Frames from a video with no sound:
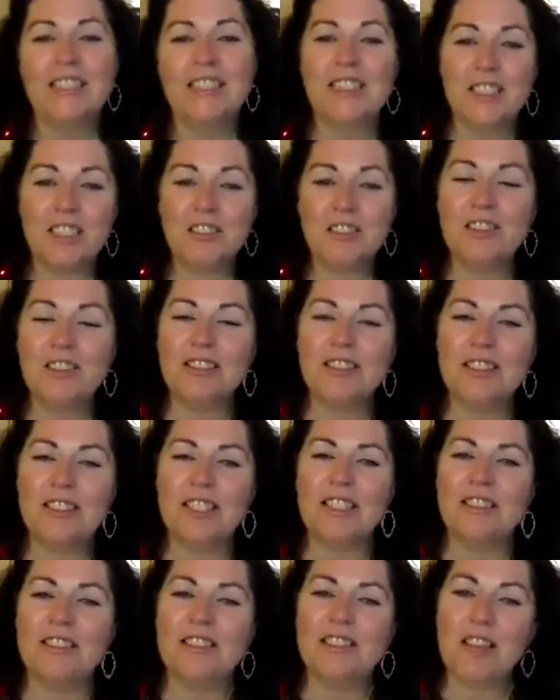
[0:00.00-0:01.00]

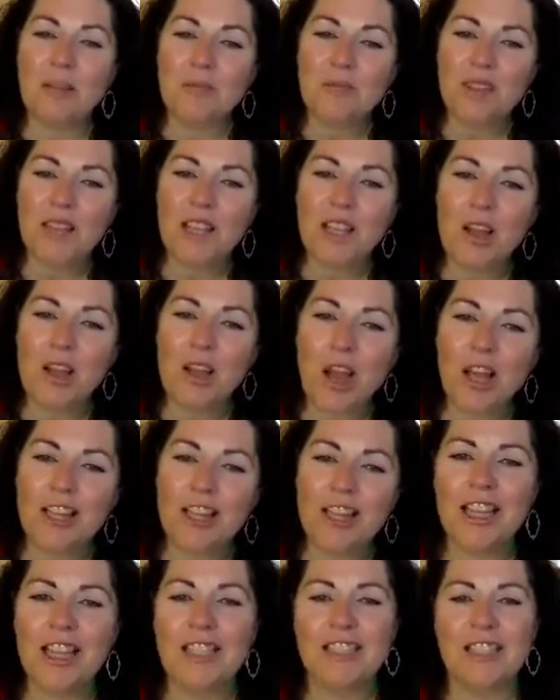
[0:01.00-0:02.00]
Seriously, something
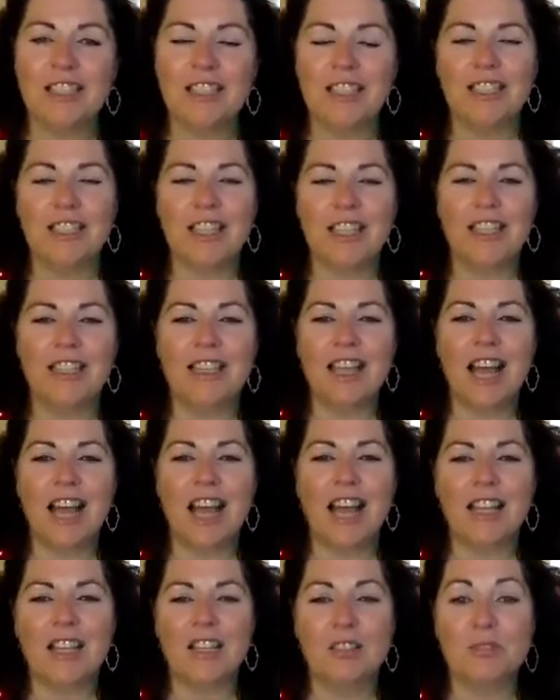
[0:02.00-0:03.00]
authentic like
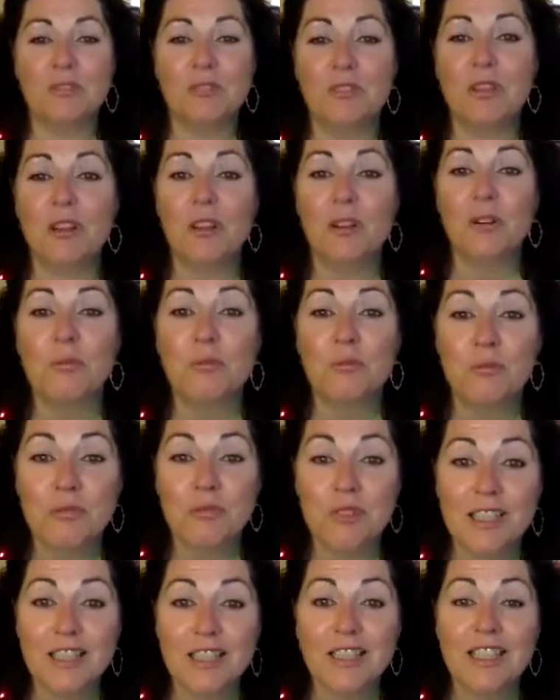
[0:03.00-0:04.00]
that goes a
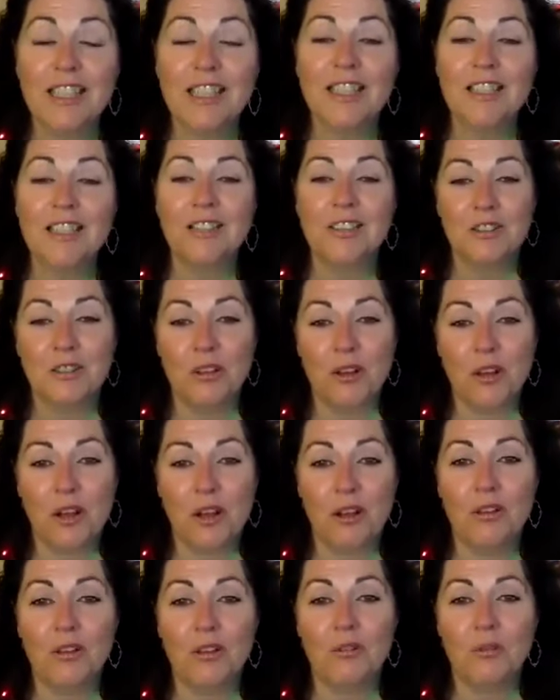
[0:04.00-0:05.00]
really
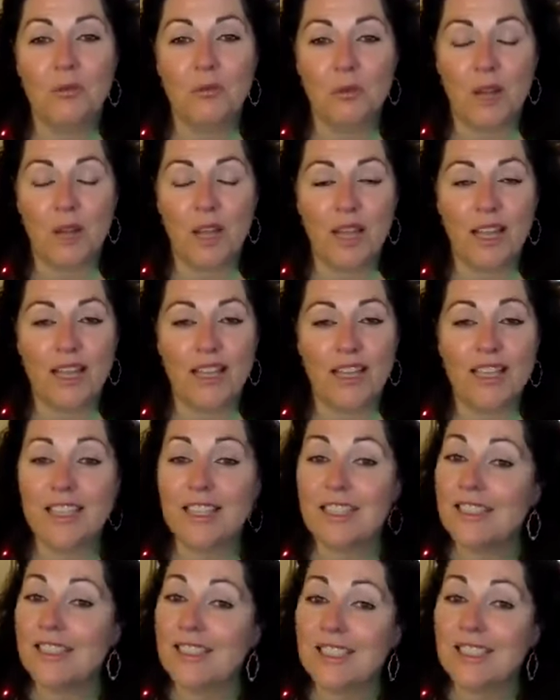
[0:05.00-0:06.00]
long way.
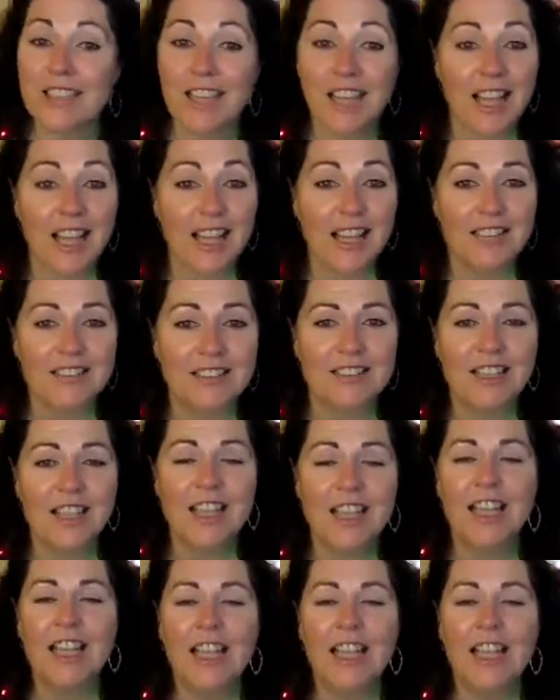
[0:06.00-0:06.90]
It does.